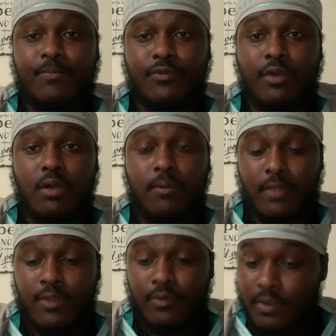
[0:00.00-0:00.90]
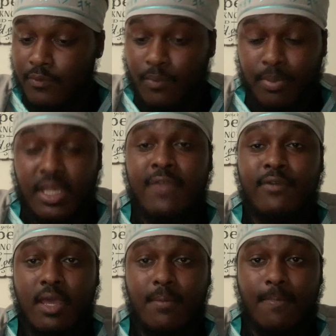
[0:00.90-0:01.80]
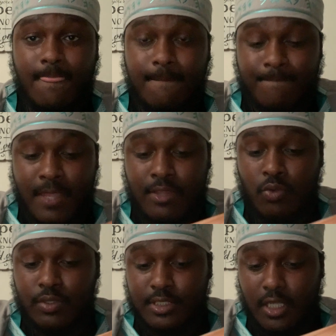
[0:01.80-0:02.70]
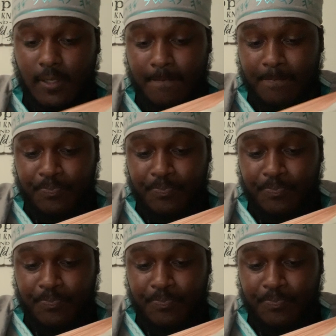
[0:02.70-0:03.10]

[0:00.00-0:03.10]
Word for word: You know, if you believe in him and through his son.